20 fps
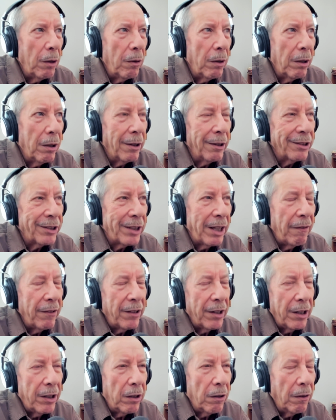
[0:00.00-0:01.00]
or
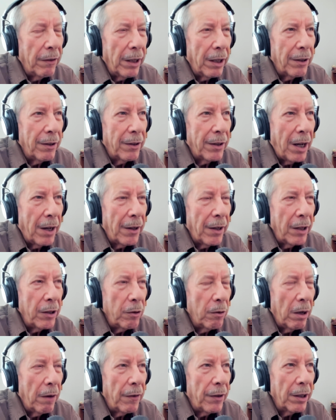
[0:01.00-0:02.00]
17-year-old that thought I
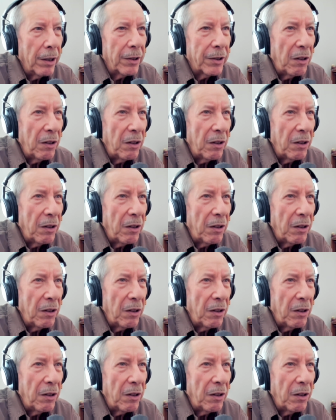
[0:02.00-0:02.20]
knew everything.